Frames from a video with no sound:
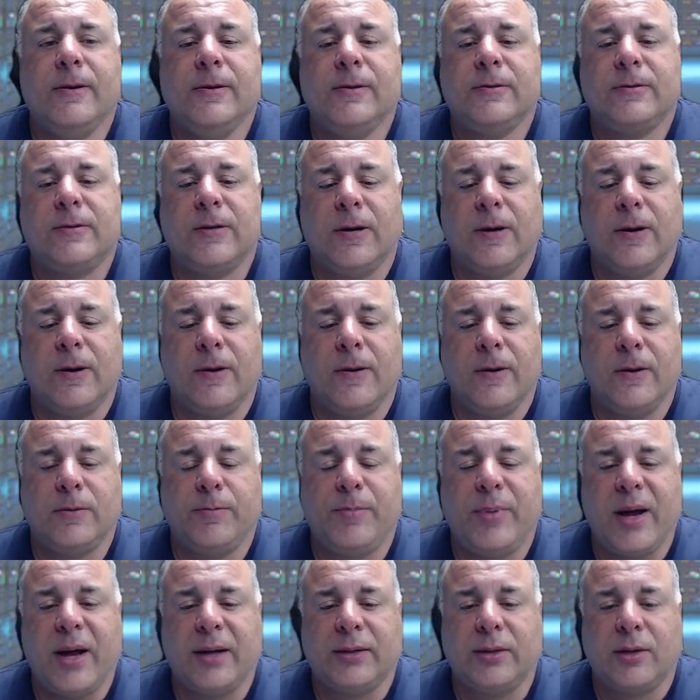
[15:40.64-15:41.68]
So it's
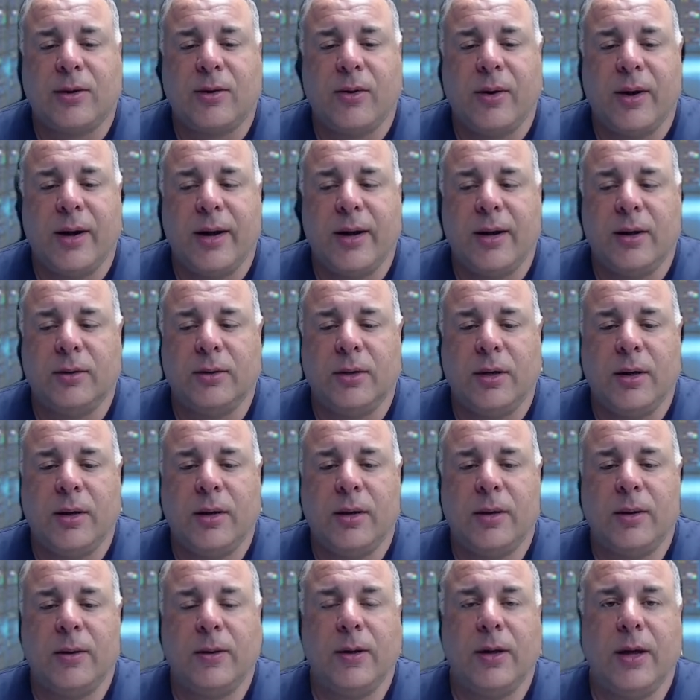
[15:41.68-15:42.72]
back to Crown
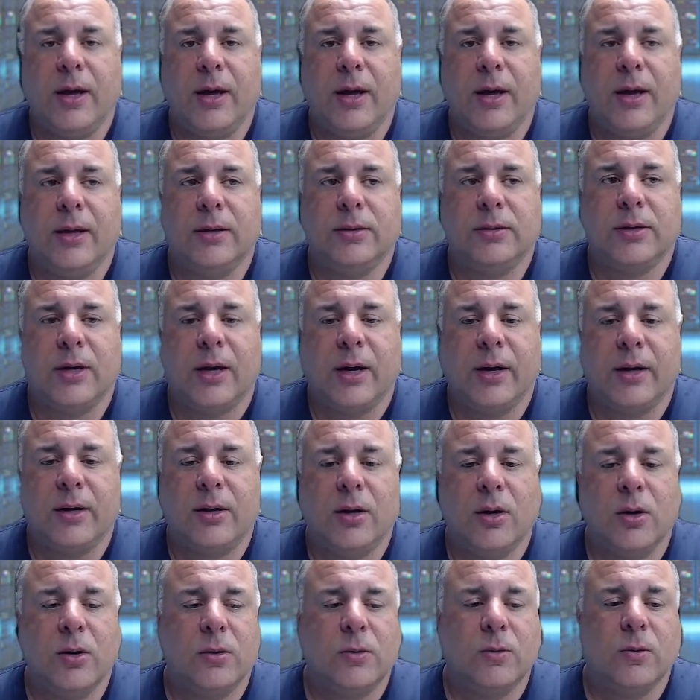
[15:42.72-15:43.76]
and Diet
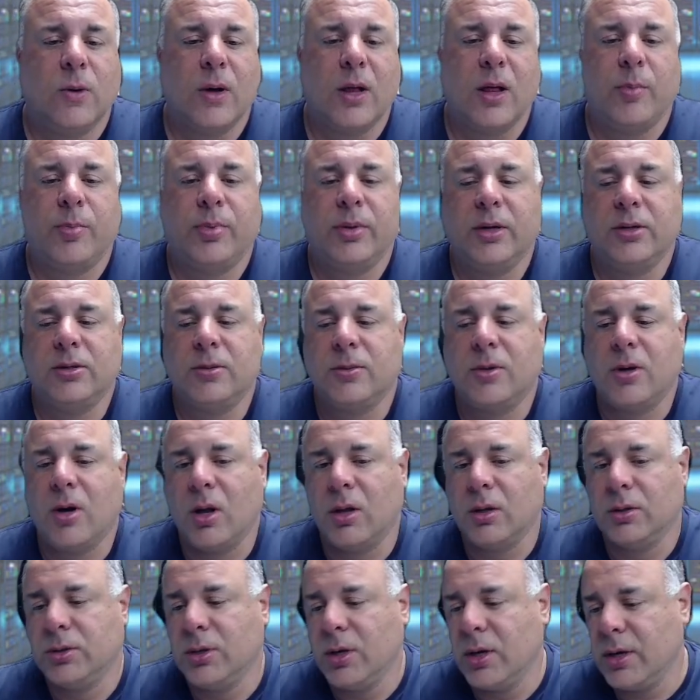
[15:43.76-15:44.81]
Coke while I play some
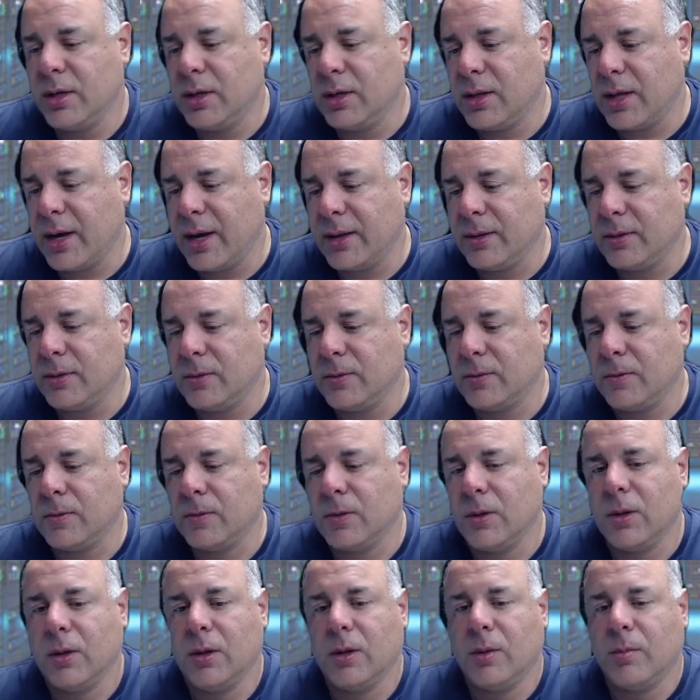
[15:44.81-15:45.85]
Call of Duty tonight.
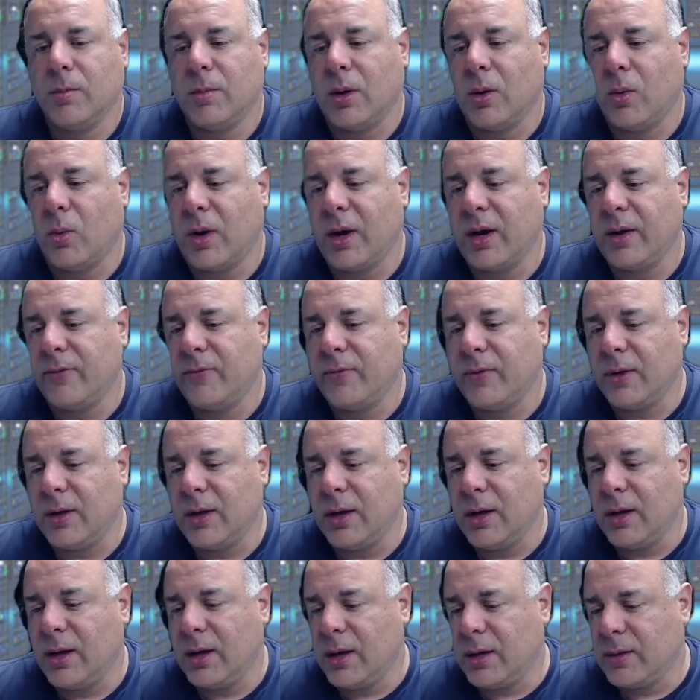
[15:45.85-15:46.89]
My wife
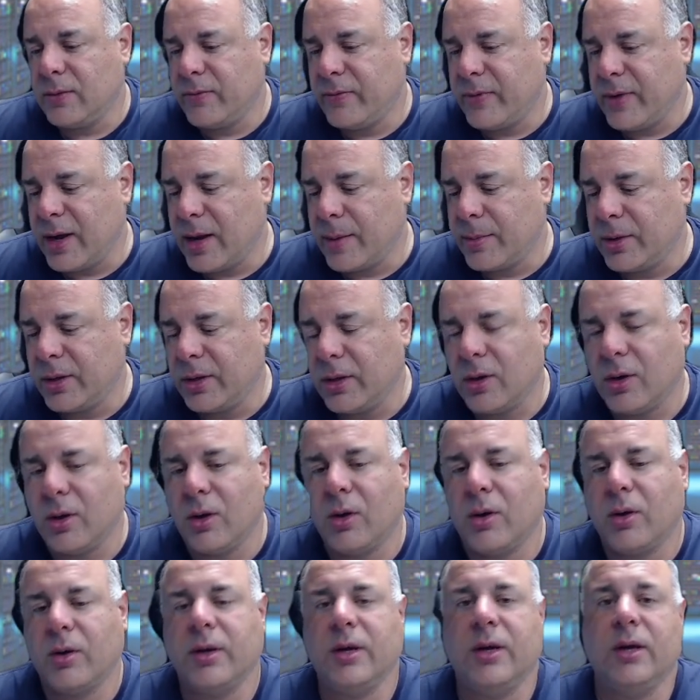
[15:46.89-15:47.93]
and family
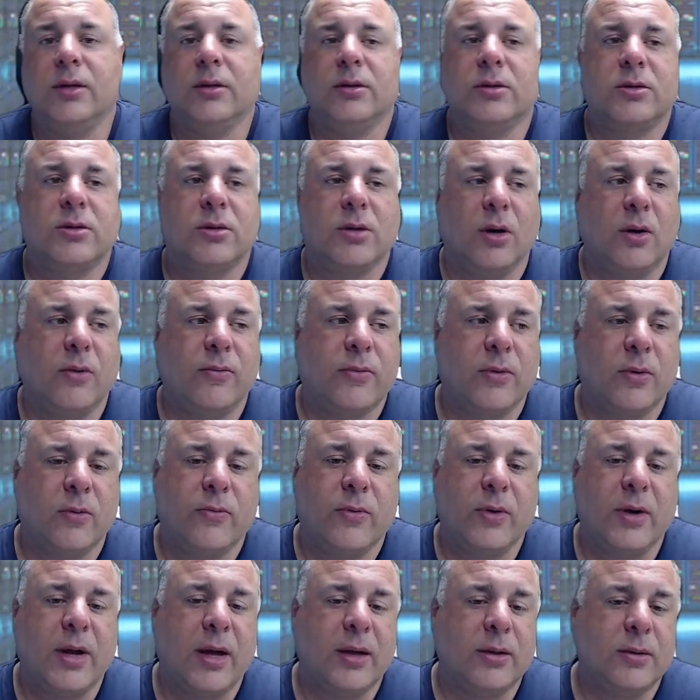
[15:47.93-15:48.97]
are in Sulphur
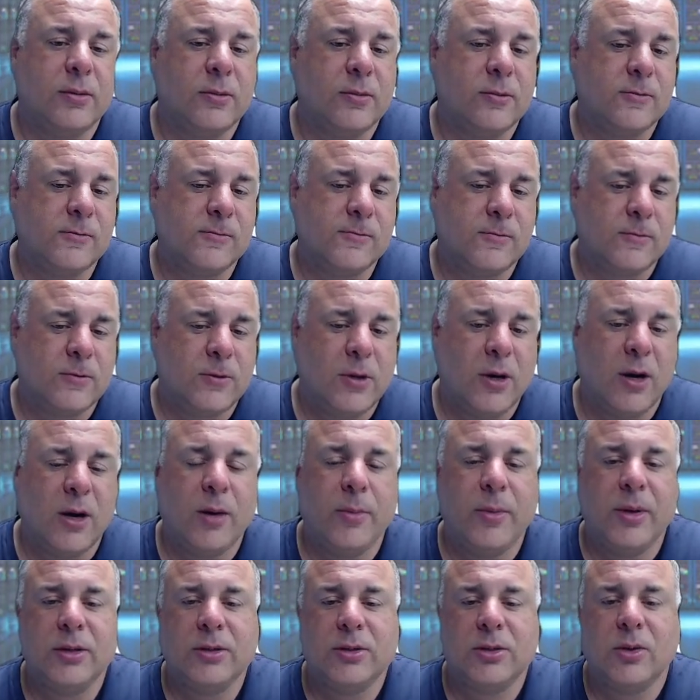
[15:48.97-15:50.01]
for that
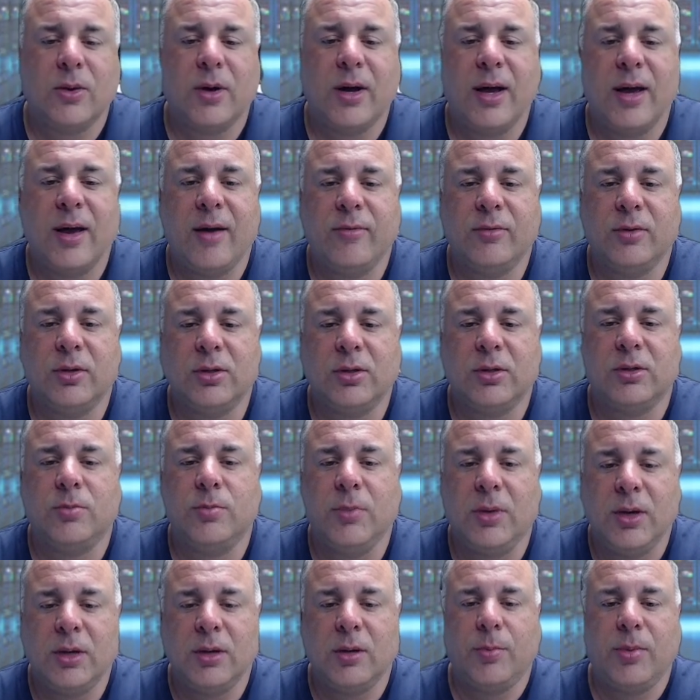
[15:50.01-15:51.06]
tournament. So it's just
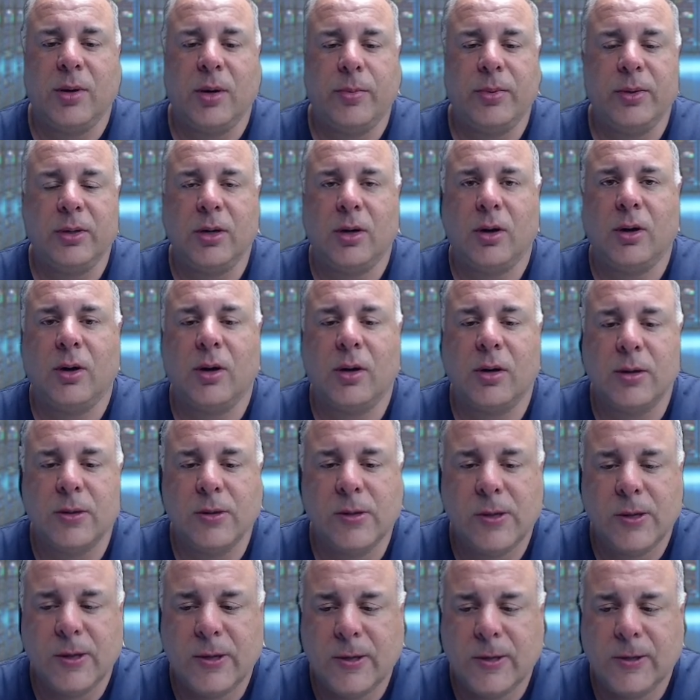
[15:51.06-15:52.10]
me and the puppy dog
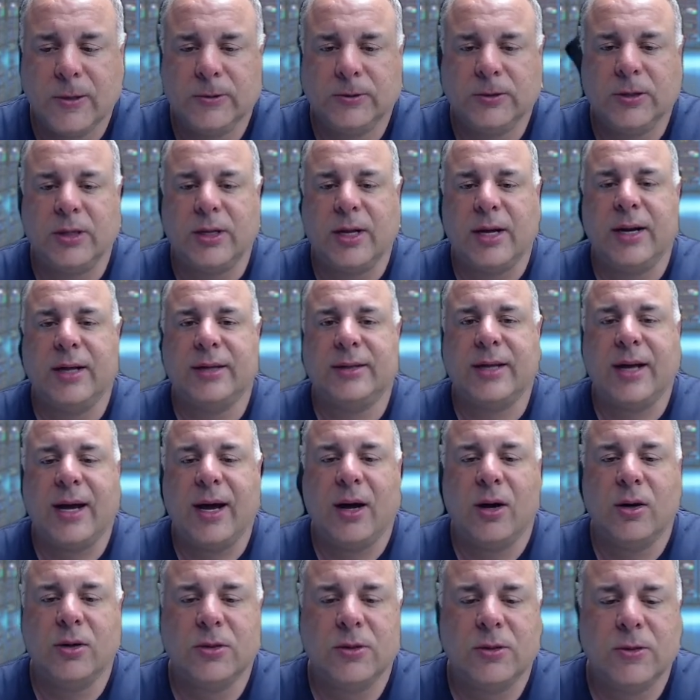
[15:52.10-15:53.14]
tonight at the
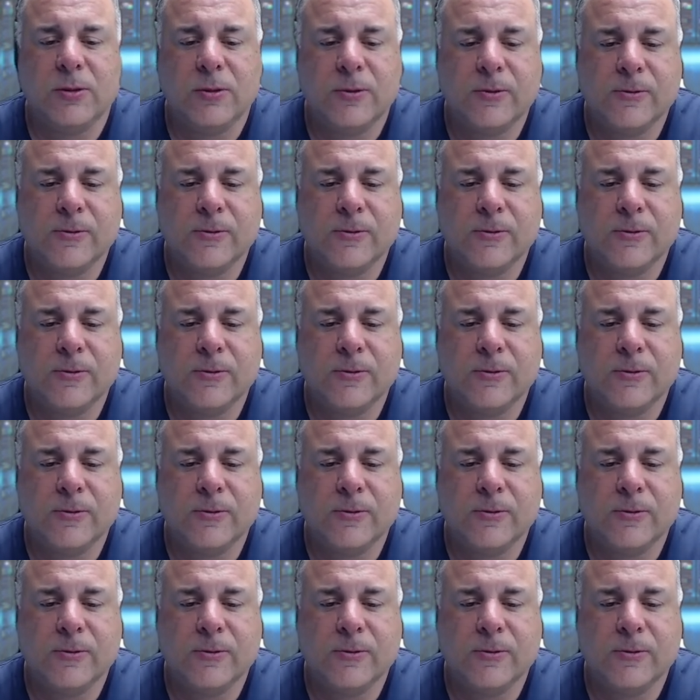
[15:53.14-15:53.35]
house.